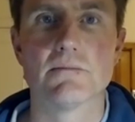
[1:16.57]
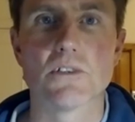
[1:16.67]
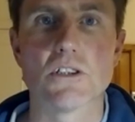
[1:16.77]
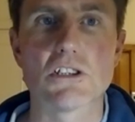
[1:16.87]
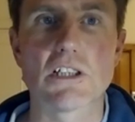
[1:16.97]

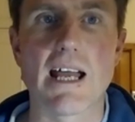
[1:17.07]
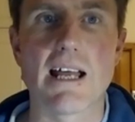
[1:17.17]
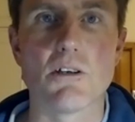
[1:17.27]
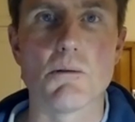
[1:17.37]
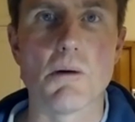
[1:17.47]
Just
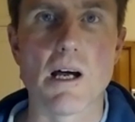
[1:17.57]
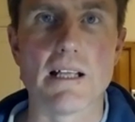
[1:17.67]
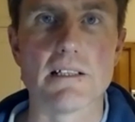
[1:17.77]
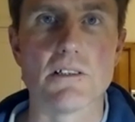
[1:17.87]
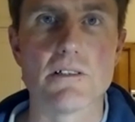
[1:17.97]
scan your
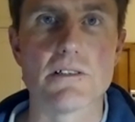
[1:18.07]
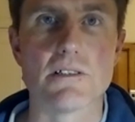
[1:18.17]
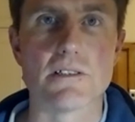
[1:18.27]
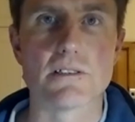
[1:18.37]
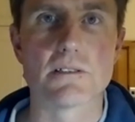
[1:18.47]
mind and
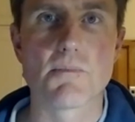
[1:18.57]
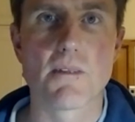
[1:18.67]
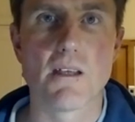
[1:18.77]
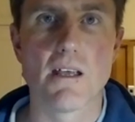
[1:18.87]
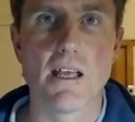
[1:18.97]
notice
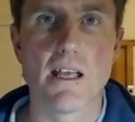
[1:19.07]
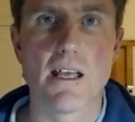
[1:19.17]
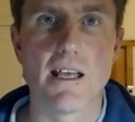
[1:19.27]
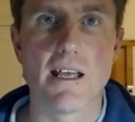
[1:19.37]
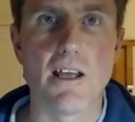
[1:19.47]

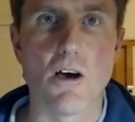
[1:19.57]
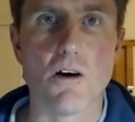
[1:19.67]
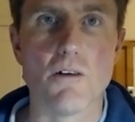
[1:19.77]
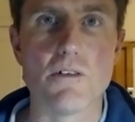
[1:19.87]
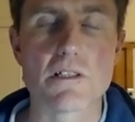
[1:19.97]
any
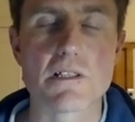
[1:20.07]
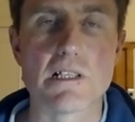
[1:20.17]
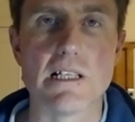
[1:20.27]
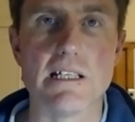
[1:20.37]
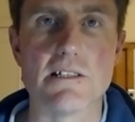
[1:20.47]
obviously
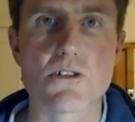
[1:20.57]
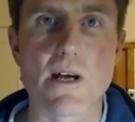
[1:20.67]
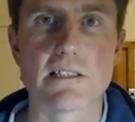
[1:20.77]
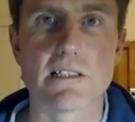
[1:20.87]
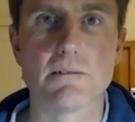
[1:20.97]

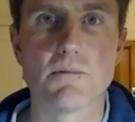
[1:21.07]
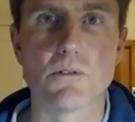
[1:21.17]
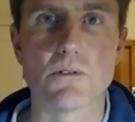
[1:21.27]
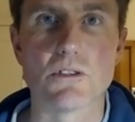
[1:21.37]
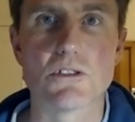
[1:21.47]
distracting,
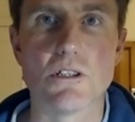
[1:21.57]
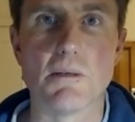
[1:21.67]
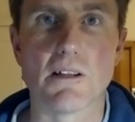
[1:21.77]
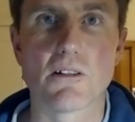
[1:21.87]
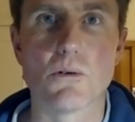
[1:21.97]

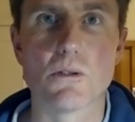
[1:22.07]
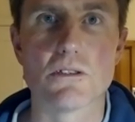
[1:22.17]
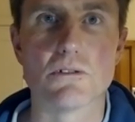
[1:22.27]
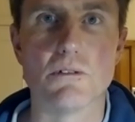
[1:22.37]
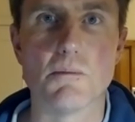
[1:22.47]
disturbing
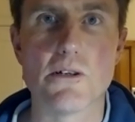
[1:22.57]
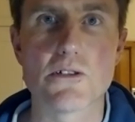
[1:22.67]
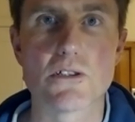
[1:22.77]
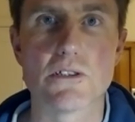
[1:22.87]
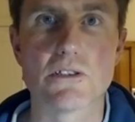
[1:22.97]
thoughts or
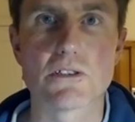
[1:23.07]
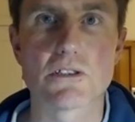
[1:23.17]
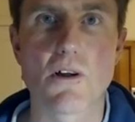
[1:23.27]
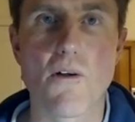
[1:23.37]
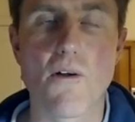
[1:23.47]
emotions.
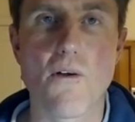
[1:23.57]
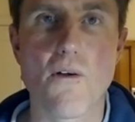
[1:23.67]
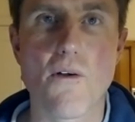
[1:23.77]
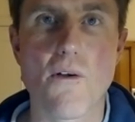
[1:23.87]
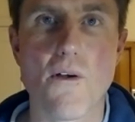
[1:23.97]

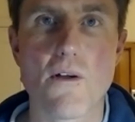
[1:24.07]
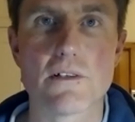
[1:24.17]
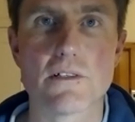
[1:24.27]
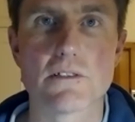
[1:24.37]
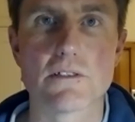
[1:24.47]

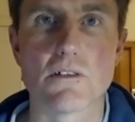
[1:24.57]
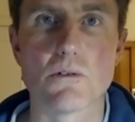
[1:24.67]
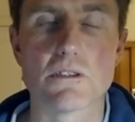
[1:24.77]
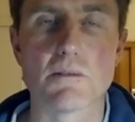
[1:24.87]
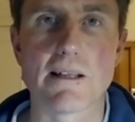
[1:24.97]
So
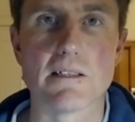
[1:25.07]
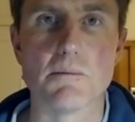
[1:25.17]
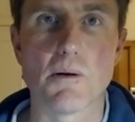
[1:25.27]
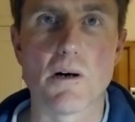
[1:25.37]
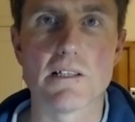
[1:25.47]
thoughts about the
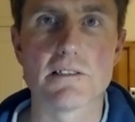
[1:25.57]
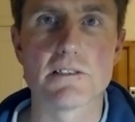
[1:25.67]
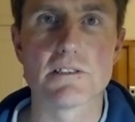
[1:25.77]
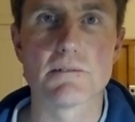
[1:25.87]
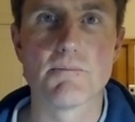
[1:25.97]
past.